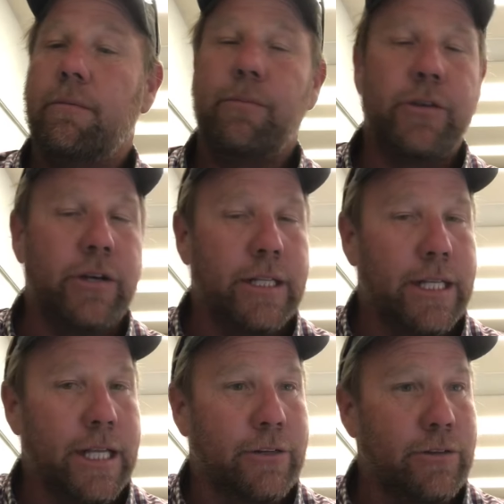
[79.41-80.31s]
Generally, the
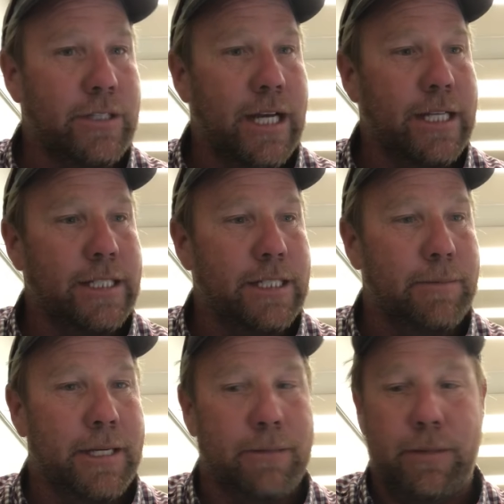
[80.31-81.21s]
electrode size needs to
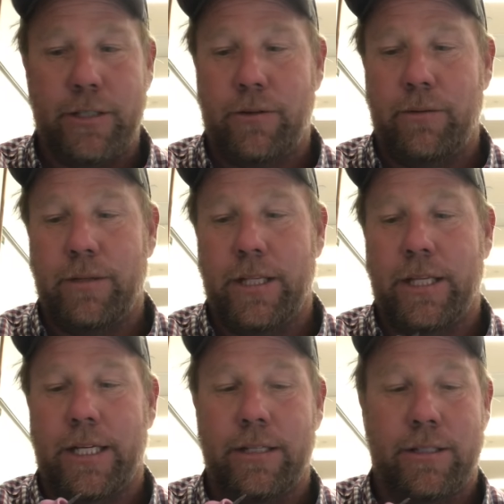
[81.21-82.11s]
be commensurate with the
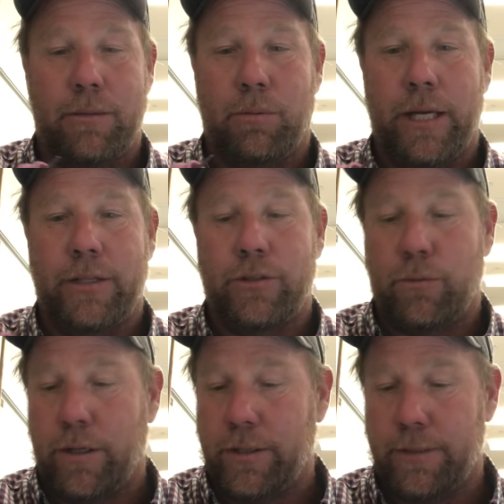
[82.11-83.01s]
thickness of the plate that
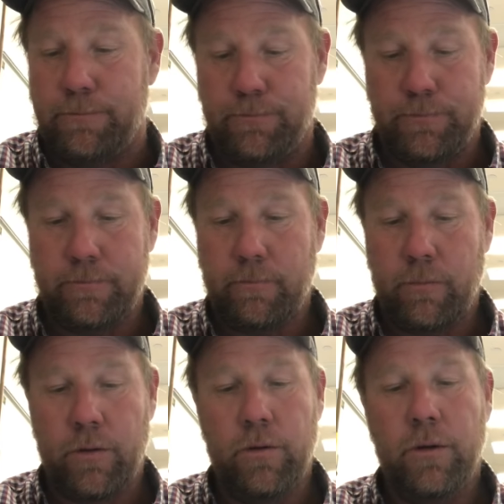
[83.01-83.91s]
you're welding.
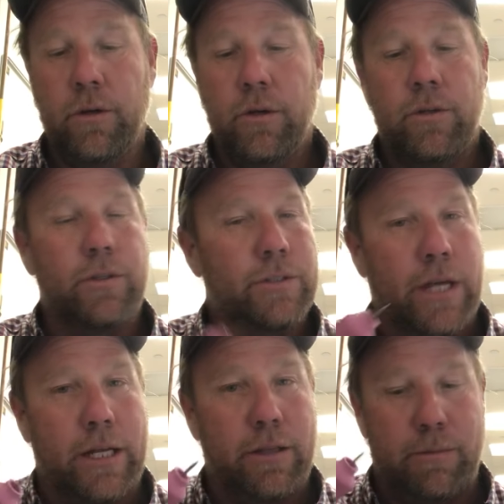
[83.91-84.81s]
So let's
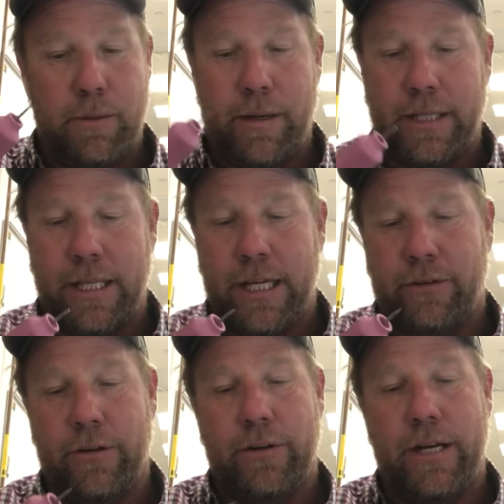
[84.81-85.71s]
talk a little bit about the
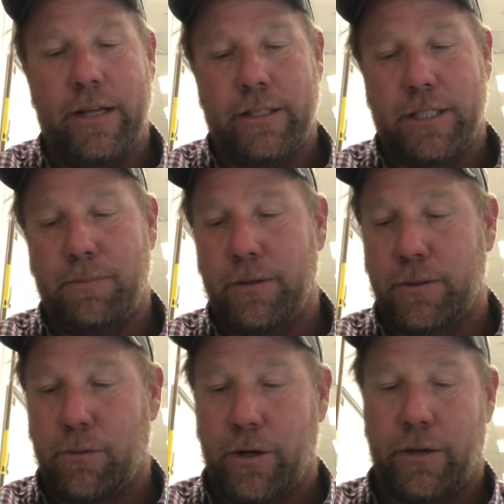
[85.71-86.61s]
electrode and how this is
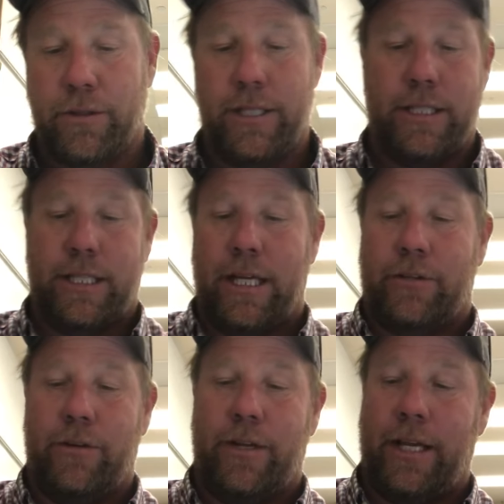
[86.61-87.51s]
supposed to work. You'll see this
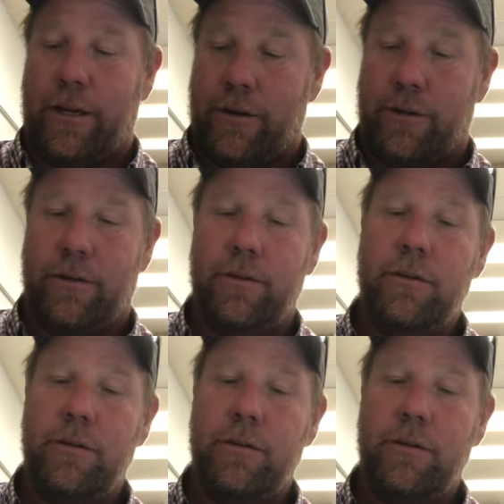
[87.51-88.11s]
electrode here.